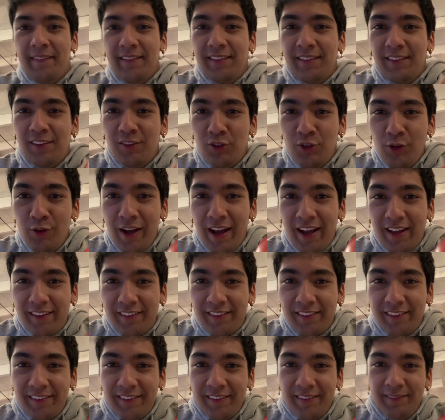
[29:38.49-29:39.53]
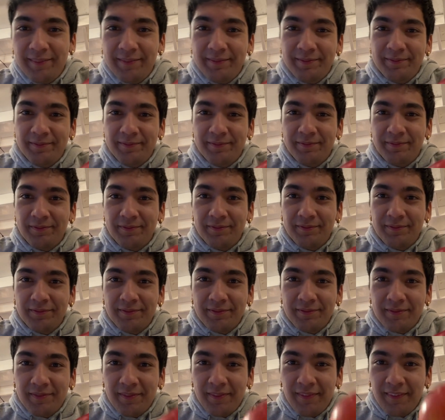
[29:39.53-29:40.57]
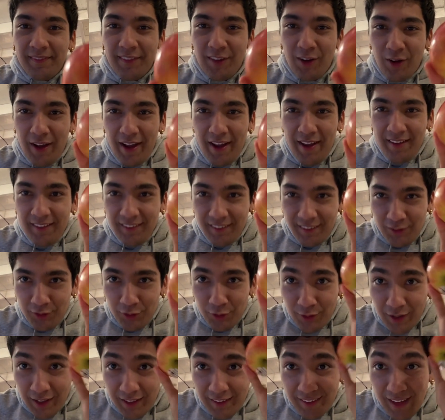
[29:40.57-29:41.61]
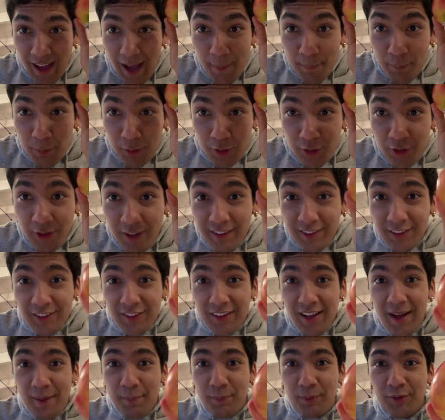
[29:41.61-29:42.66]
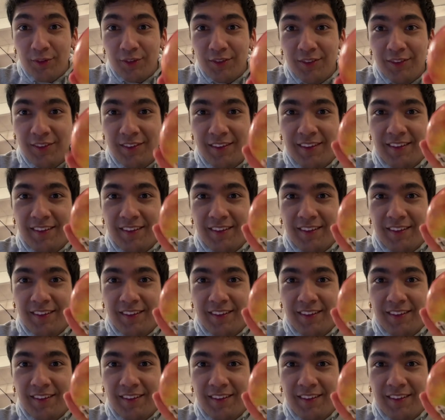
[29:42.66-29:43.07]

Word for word: This is you guys okay this is you guys apple you guys are the apples